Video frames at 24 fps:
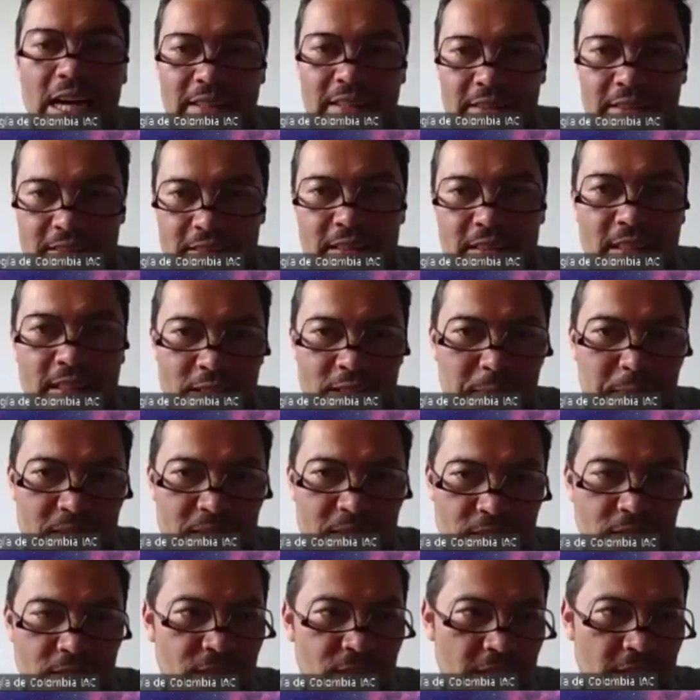do science in a
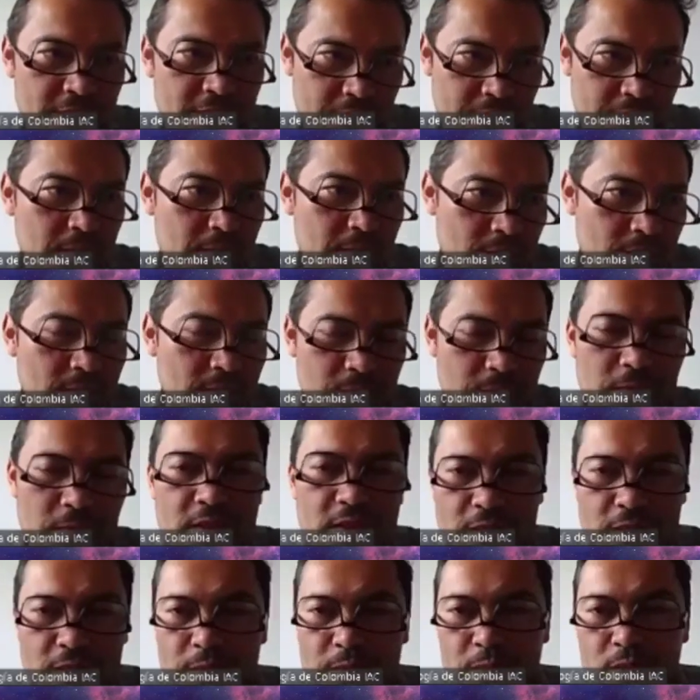specific
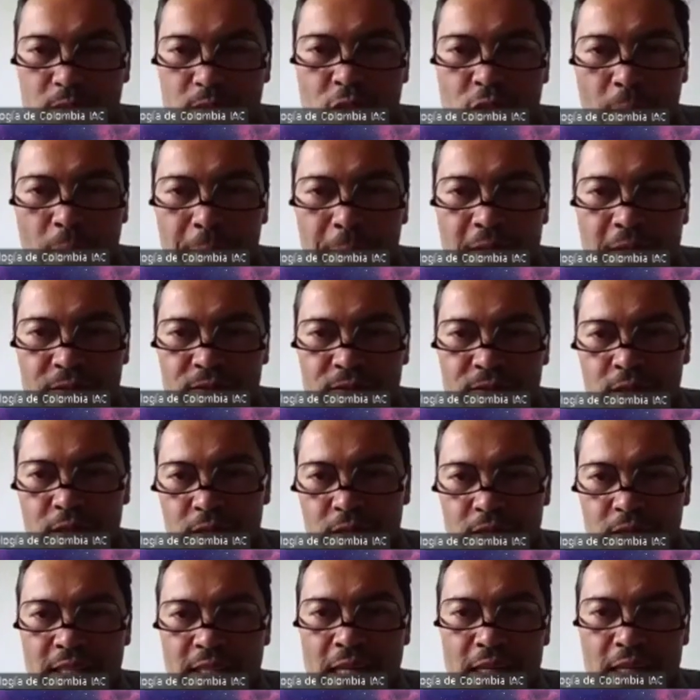topic
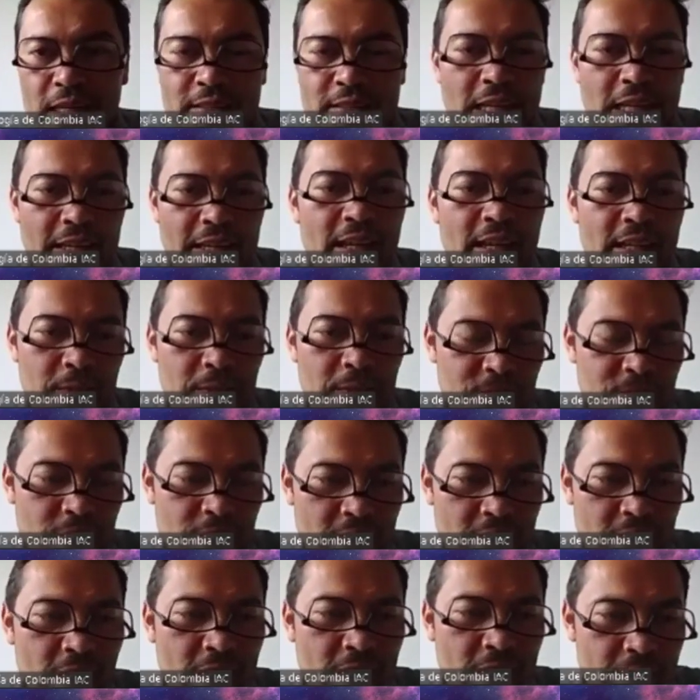for Diana.
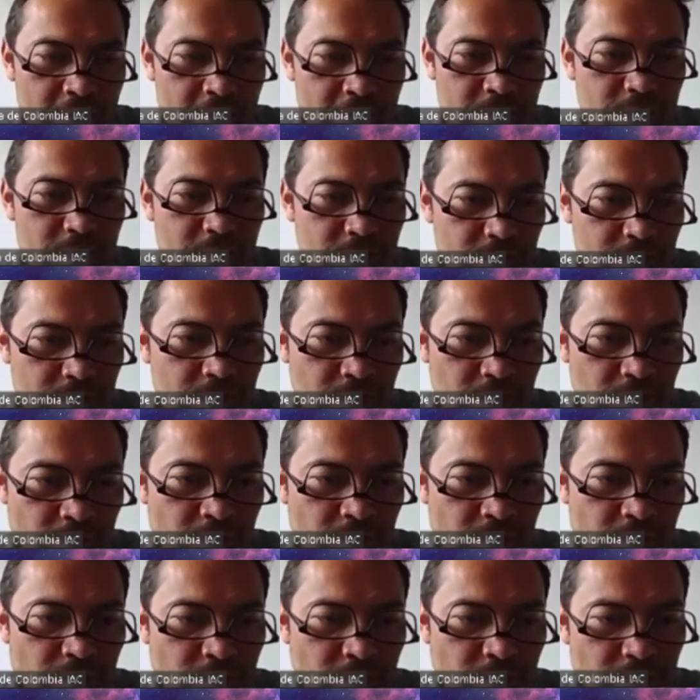
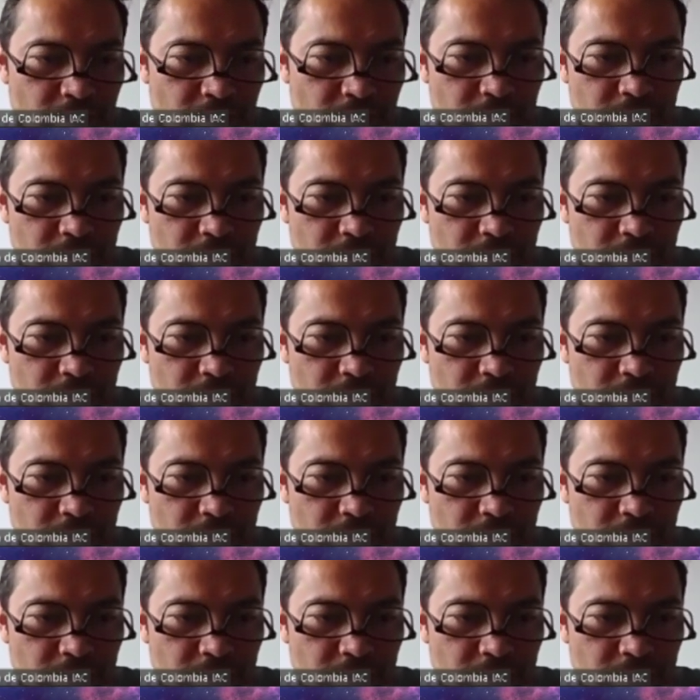Mm-hmm.